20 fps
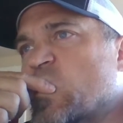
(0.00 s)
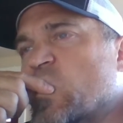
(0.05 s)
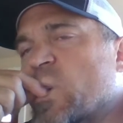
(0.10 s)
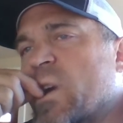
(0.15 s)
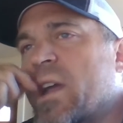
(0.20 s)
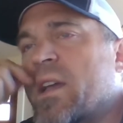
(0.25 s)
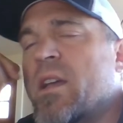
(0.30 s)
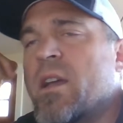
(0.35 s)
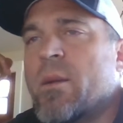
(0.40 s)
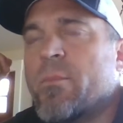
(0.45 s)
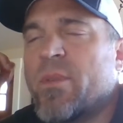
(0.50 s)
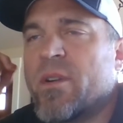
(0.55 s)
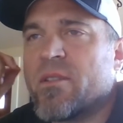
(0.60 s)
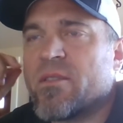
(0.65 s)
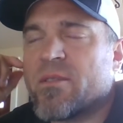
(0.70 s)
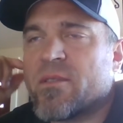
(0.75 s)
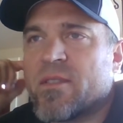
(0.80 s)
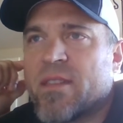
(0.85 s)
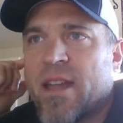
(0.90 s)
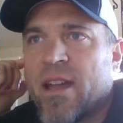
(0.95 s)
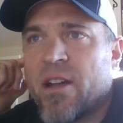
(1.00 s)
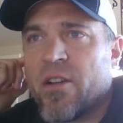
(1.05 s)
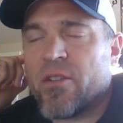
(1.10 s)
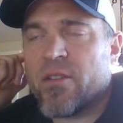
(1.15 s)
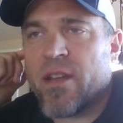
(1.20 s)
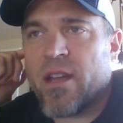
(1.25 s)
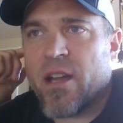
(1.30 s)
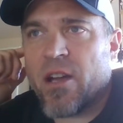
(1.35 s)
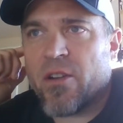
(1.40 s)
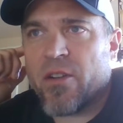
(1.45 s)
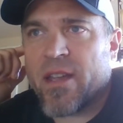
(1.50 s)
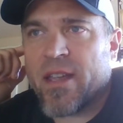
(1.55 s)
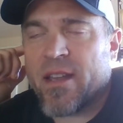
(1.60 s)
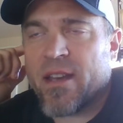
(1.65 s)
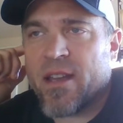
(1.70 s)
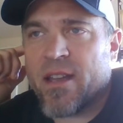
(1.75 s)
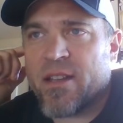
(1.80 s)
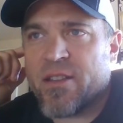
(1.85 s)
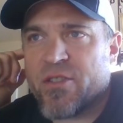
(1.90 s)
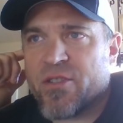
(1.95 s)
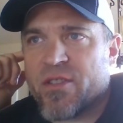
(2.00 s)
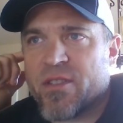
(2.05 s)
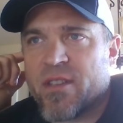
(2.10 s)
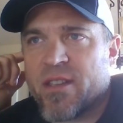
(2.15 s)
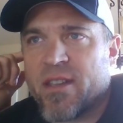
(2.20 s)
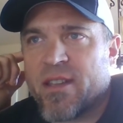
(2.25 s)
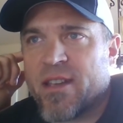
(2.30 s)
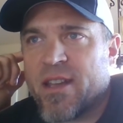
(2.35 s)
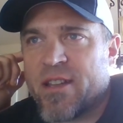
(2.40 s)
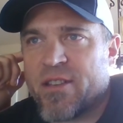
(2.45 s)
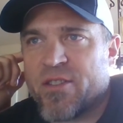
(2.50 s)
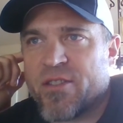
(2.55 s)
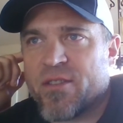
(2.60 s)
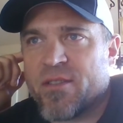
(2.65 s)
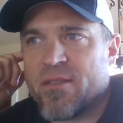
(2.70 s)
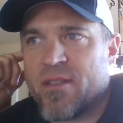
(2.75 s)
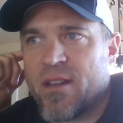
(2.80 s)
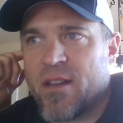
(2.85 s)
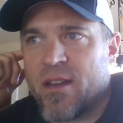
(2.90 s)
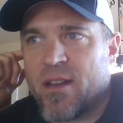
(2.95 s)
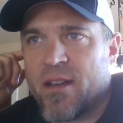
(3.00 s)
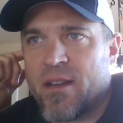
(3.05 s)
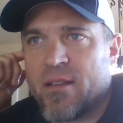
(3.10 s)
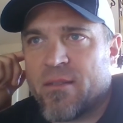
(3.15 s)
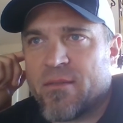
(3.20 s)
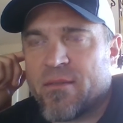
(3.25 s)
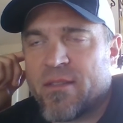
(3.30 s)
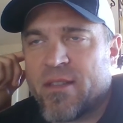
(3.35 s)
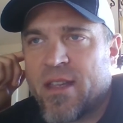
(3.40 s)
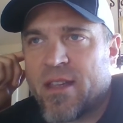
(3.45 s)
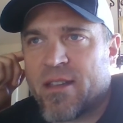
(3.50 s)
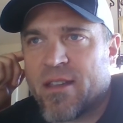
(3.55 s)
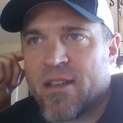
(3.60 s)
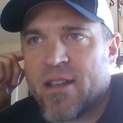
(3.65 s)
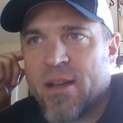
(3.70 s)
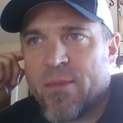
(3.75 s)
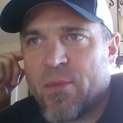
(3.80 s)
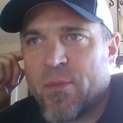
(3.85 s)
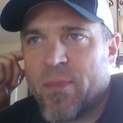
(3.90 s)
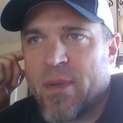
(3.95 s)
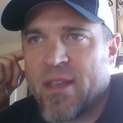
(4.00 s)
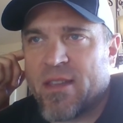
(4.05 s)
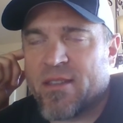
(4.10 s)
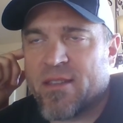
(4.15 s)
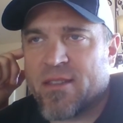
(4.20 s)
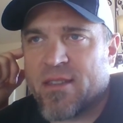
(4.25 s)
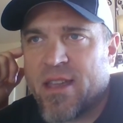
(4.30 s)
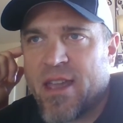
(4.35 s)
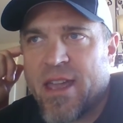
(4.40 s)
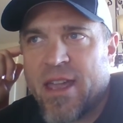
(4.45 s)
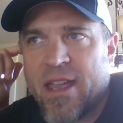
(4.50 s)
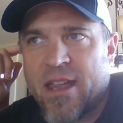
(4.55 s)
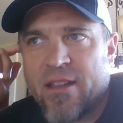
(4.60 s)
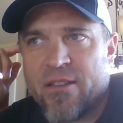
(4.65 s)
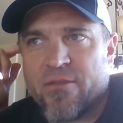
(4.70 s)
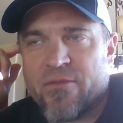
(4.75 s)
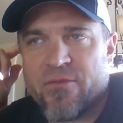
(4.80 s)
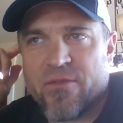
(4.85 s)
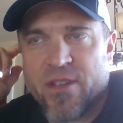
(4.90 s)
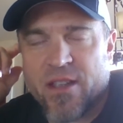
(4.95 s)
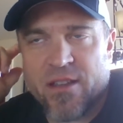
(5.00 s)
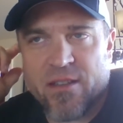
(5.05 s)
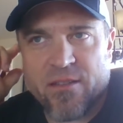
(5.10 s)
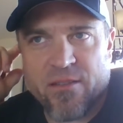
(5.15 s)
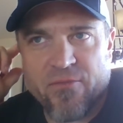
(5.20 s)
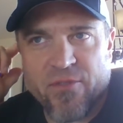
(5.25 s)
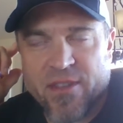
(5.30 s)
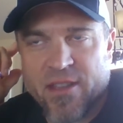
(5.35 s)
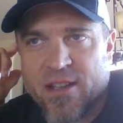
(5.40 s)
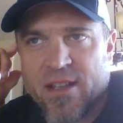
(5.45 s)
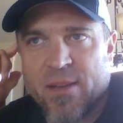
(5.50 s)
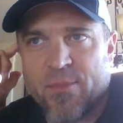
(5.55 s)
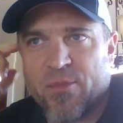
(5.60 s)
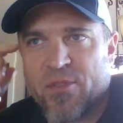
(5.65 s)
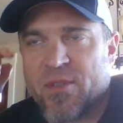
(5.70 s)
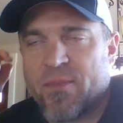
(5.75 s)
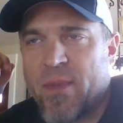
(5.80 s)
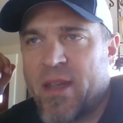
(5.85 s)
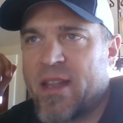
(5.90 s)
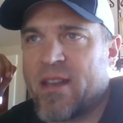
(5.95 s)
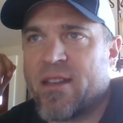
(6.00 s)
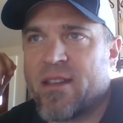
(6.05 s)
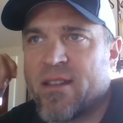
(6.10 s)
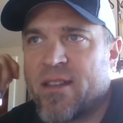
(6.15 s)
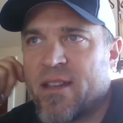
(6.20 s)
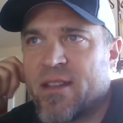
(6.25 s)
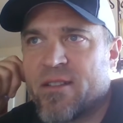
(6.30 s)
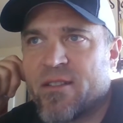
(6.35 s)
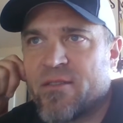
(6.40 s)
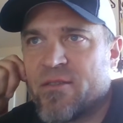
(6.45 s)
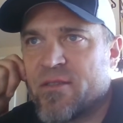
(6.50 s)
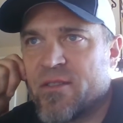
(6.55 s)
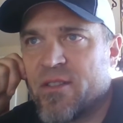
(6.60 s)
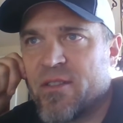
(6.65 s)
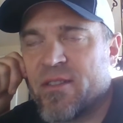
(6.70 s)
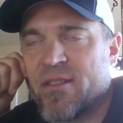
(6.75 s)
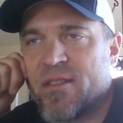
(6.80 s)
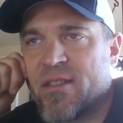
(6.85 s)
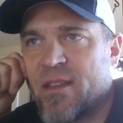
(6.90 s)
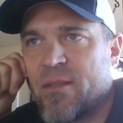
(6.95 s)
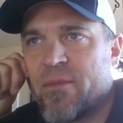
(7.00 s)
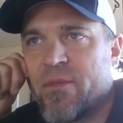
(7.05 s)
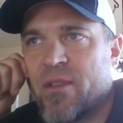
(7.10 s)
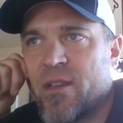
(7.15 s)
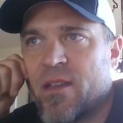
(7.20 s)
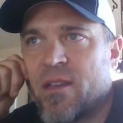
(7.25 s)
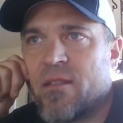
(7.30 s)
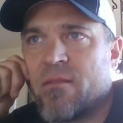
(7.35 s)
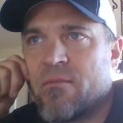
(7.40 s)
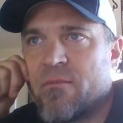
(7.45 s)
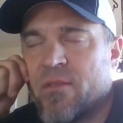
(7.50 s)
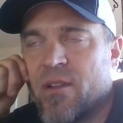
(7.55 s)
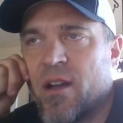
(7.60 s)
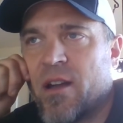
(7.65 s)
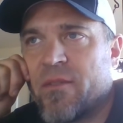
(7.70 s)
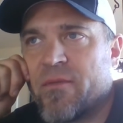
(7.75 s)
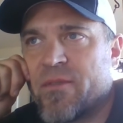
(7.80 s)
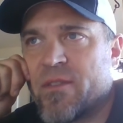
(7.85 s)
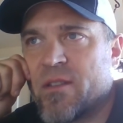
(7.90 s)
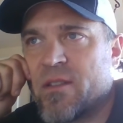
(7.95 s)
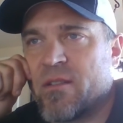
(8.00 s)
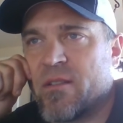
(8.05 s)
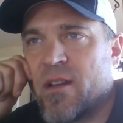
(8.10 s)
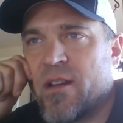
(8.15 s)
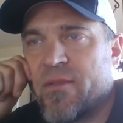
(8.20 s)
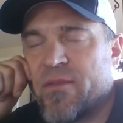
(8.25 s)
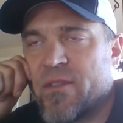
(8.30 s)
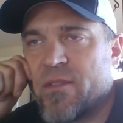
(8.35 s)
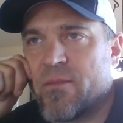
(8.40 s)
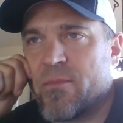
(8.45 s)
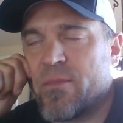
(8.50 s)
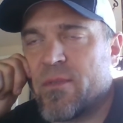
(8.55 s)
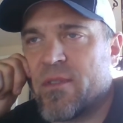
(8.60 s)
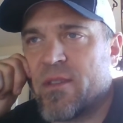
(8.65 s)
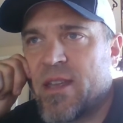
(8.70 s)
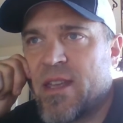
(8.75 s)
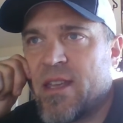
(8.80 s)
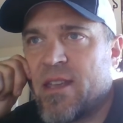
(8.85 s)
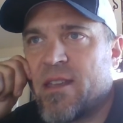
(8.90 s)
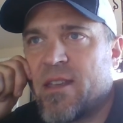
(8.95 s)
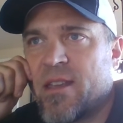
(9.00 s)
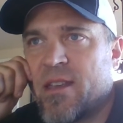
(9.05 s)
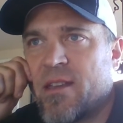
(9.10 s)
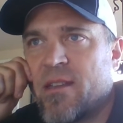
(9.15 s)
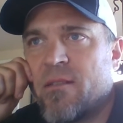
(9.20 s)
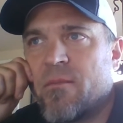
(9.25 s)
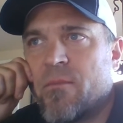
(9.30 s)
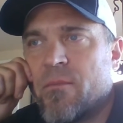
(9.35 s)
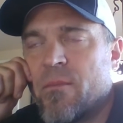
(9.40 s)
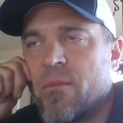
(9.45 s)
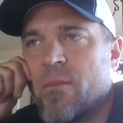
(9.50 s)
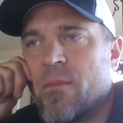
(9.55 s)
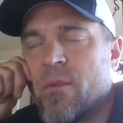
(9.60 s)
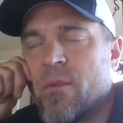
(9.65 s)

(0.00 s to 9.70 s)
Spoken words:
Right. But now can I just take a couple pieces of 8 and with a couple spade connectors and do the same thing off the heat kit?